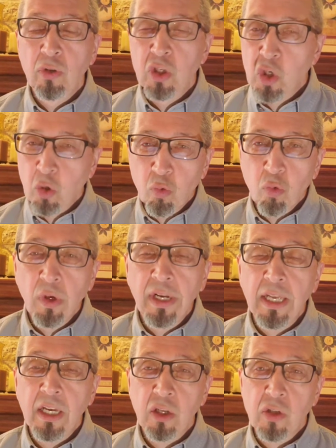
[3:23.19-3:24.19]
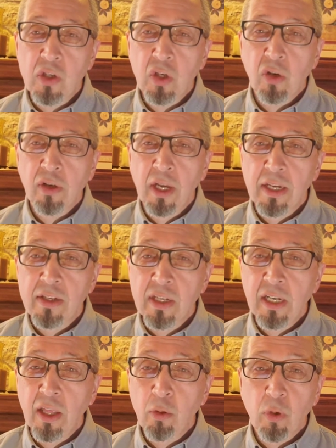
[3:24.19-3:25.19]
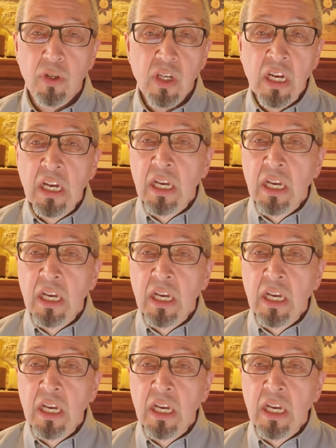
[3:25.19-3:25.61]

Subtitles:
It should really concern us. In other words,